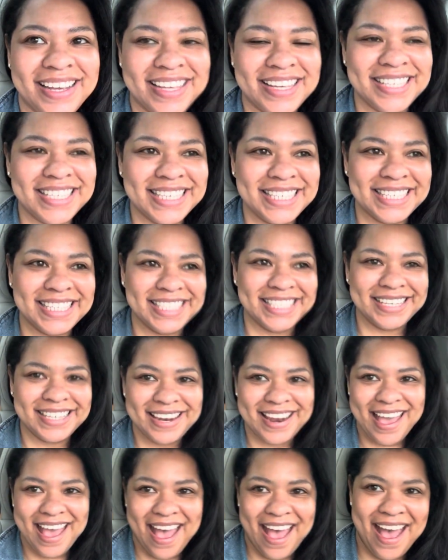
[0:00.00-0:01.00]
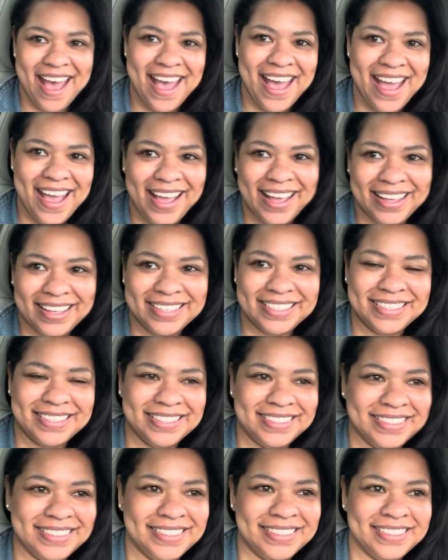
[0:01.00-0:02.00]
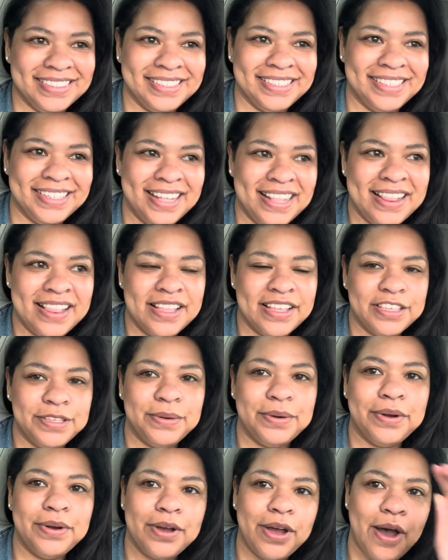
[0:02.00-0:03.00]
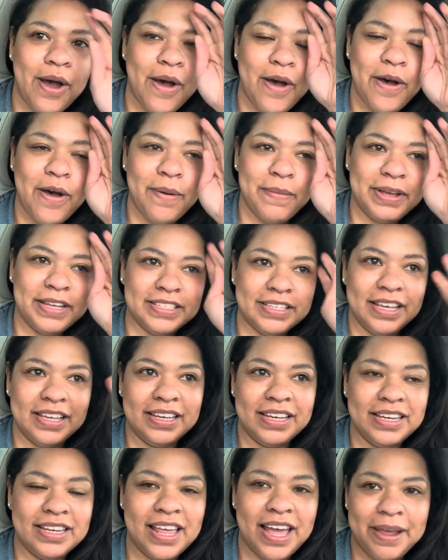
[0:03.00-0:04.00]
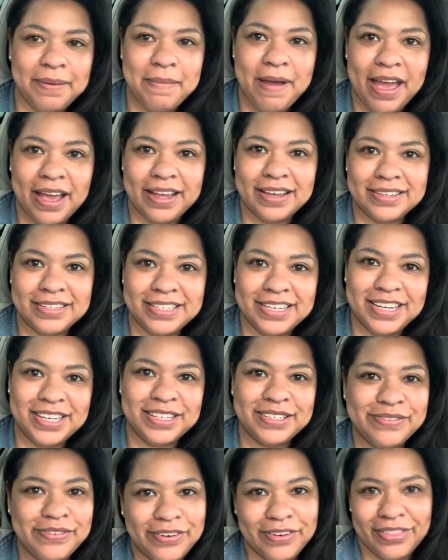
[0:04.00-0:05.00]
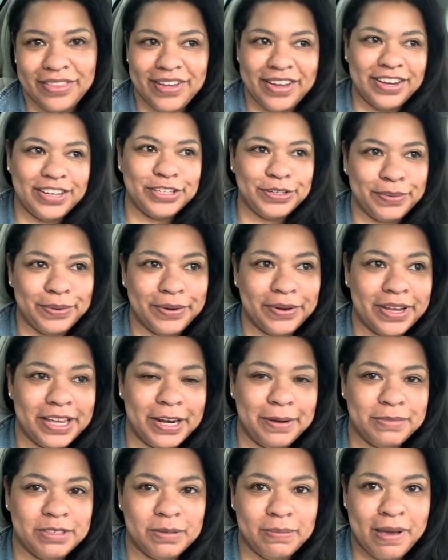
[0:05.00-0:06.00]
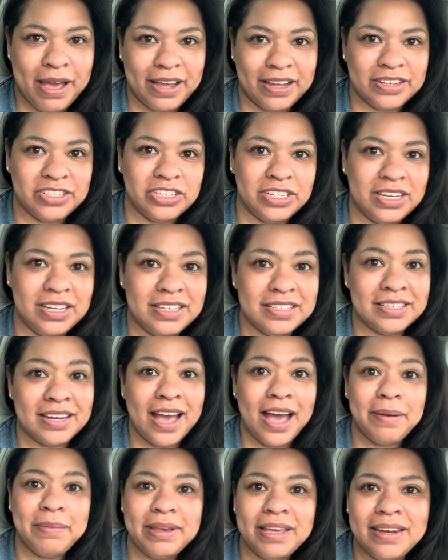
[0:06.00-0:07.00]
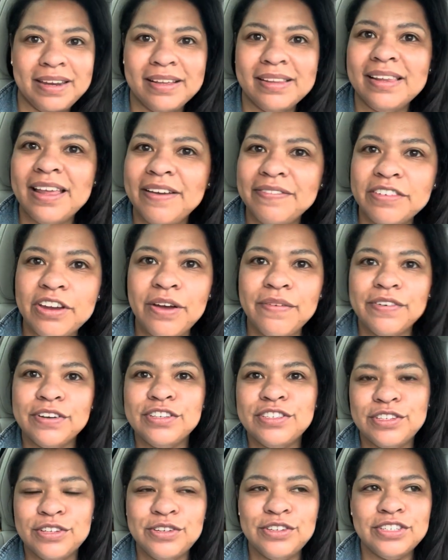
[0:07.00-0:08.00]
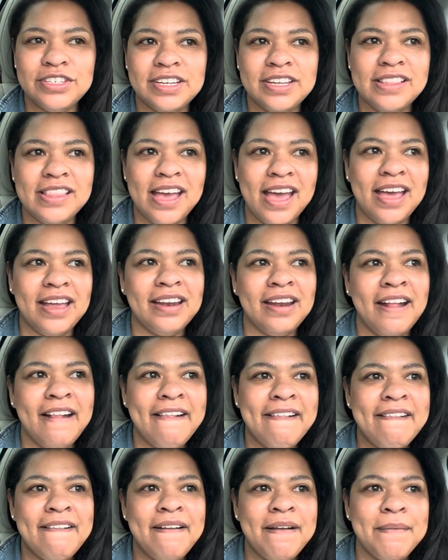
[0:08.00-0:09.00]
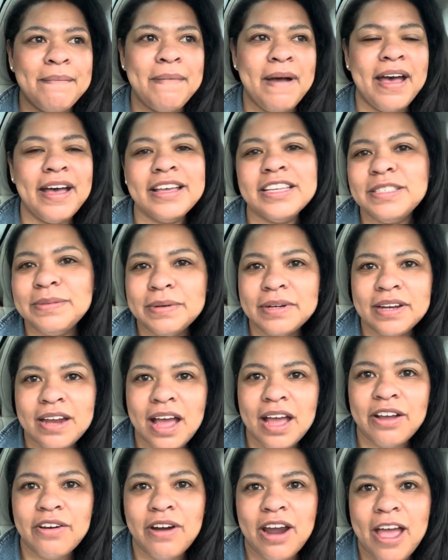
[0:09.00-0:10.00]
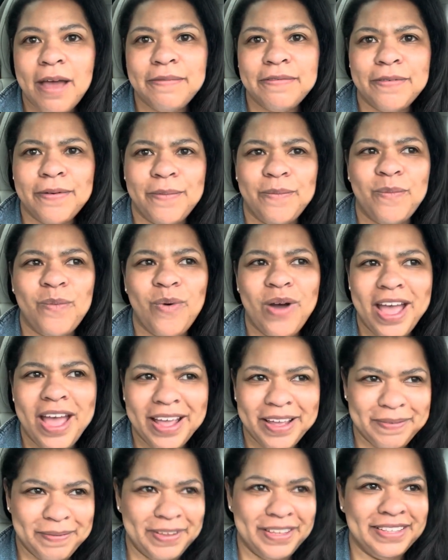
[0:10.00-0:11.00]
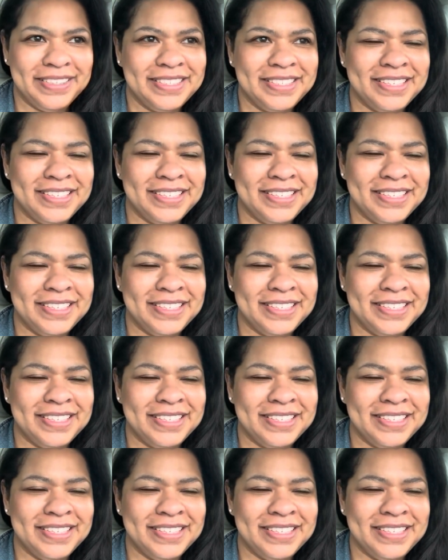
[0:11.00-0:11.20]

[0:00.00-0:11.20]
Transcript: his snacks. We're gonna go home. He said he'd like mac and cheese for lunch. So we get some mac and cheese. I'm eating leftover sushi that my husband and I grabbed from Wegman